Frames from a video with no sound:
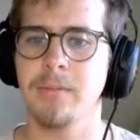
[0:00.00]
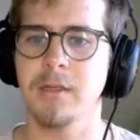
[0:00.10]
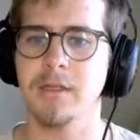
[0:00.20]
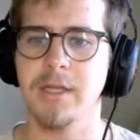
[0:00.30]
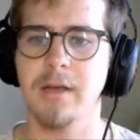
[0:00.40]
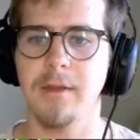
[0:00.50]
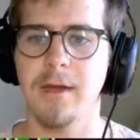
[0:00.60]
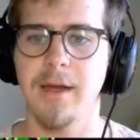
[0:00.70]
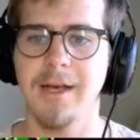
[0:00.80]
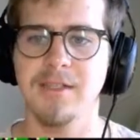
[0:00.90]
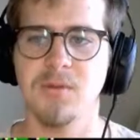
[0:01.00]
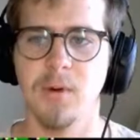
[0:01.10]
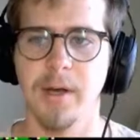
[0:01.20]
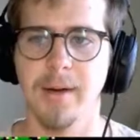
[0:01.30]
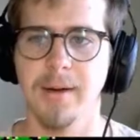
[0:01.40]
to take on the next
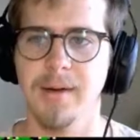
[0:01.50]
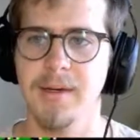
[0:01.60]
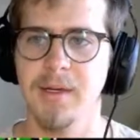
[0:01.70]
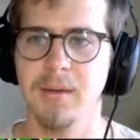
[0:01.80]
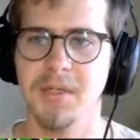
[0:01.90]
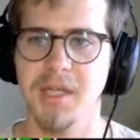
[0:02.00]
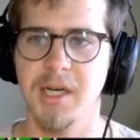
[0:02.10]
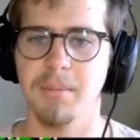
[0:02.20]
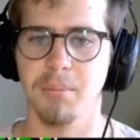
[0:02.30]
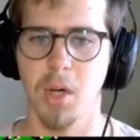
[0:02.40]
one, which I am